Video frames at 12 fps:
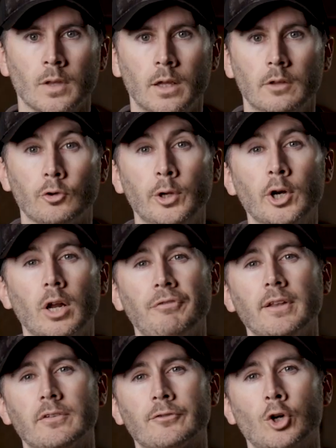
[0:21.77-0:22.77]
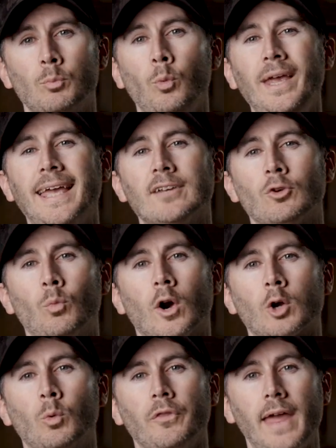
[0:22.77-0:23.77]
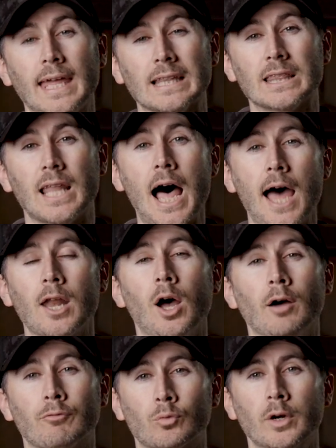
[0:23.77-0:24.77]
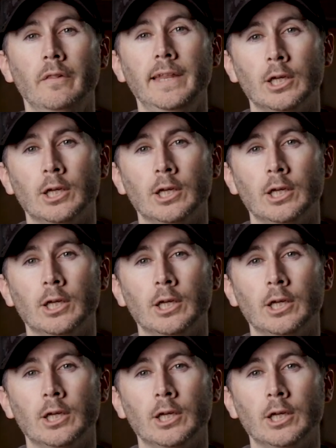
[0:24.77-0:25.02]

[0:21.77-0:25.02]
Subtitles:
So here at Offensive Group, we get to work with a lot of really